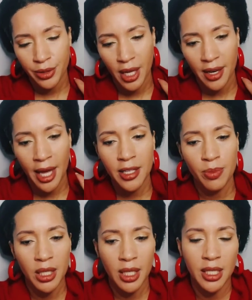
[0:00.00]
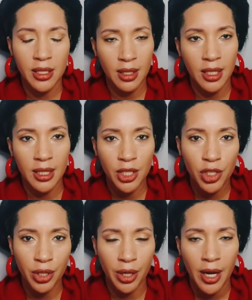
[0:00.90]
And that is because the
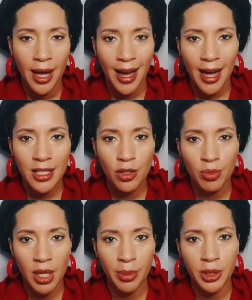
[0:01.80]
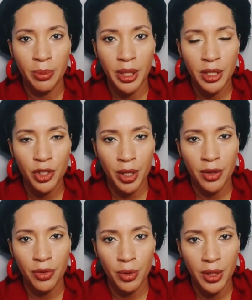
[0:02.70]
conditioner has to be able to penetrate
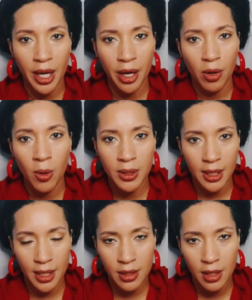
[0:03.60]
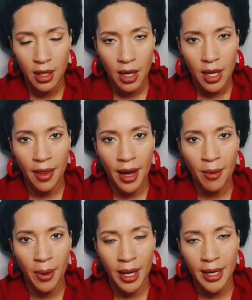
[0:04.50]
through the hair cortex. And that
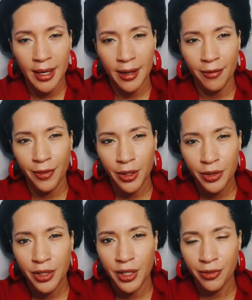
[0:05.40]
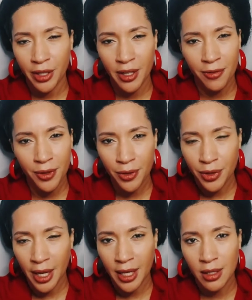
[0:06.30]
way it feels different. It feels
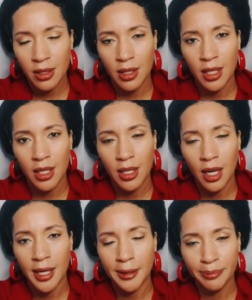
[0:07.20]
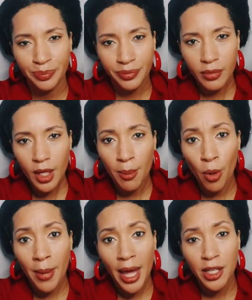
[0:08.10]
like it's getting more
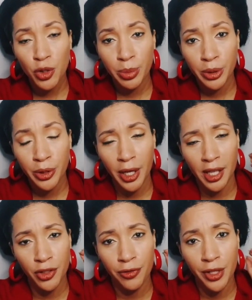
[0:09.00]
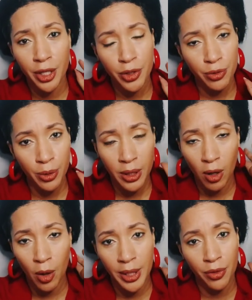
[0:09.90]
manageable. You can get your fingers through it all
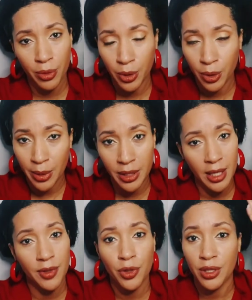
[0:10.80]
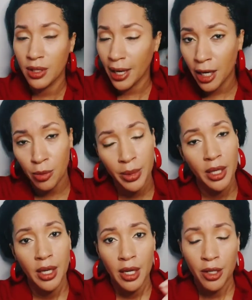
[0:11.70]
the way through, say even to the scalp.
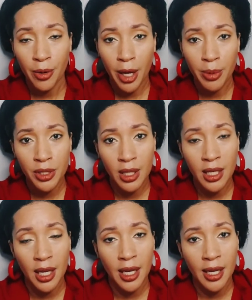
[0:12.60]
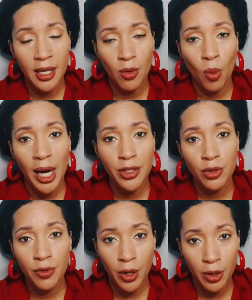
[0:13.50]
You're able to get a wide
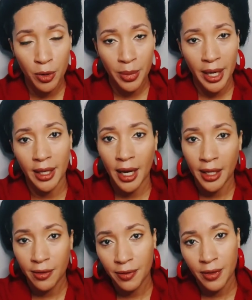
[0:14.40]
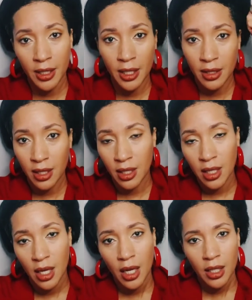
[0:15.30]
tooth comb and kind of get the
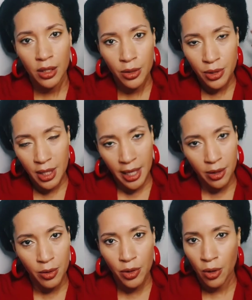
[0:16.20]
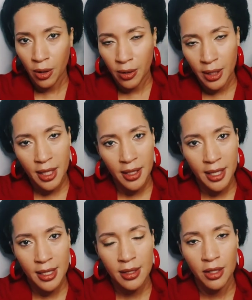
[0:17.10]
loose tangles or anything
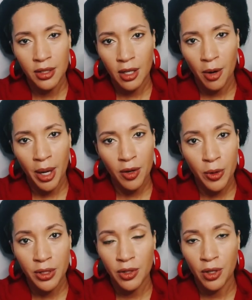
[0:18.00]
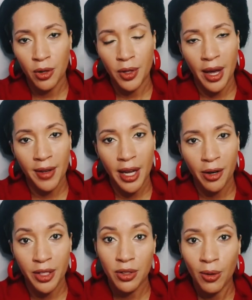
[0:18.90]
that needs to come out. Of course, you know, you have hair
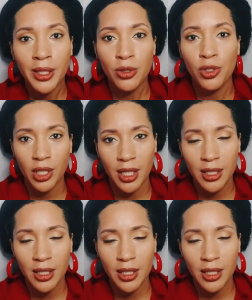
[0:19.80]
that's going to shed.